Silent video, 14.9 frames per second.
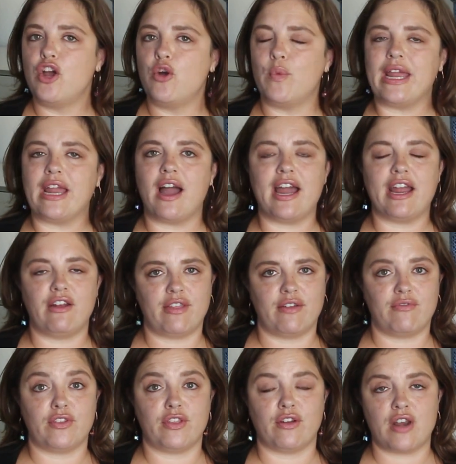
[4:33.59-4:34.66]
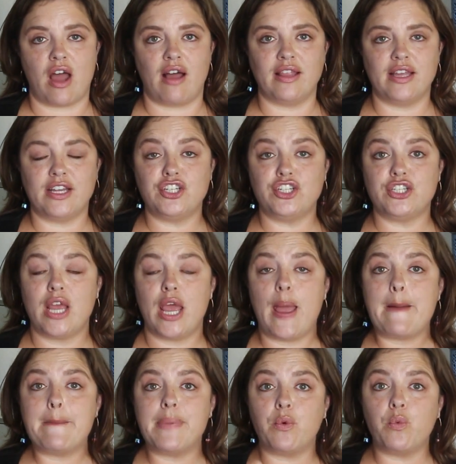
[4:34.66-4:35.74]
We hire them for their knowledge,
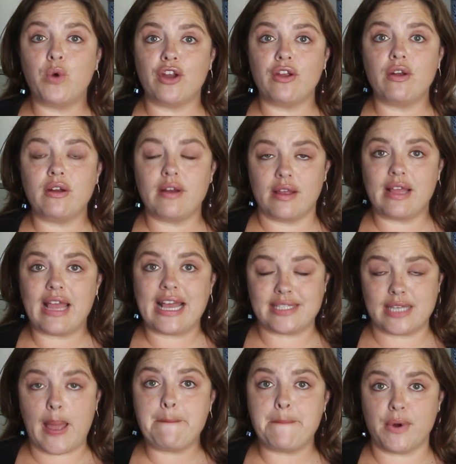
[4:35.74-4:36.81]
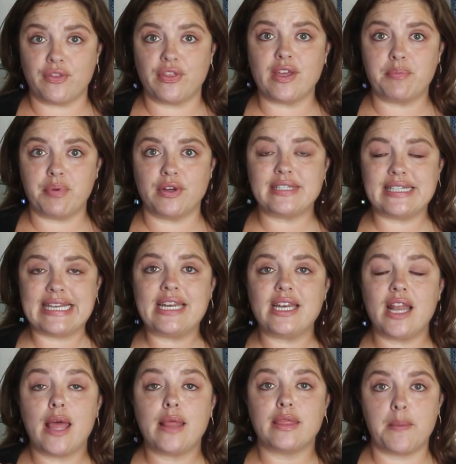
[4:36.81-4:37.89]
but we're, as a birthing person,
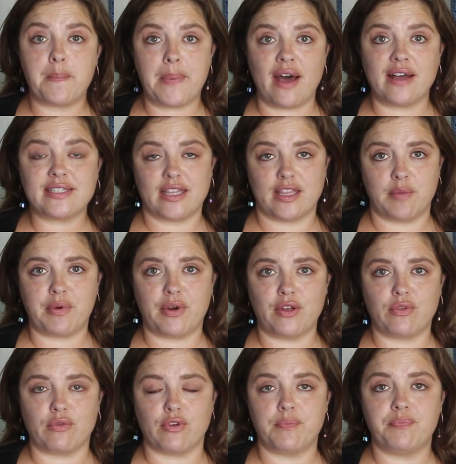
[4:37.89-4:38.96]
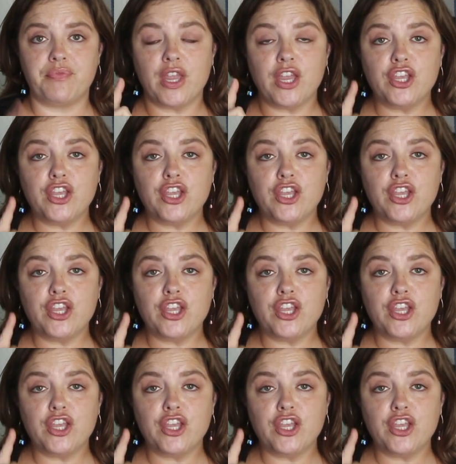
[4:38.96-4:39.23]
the boss of the birth room.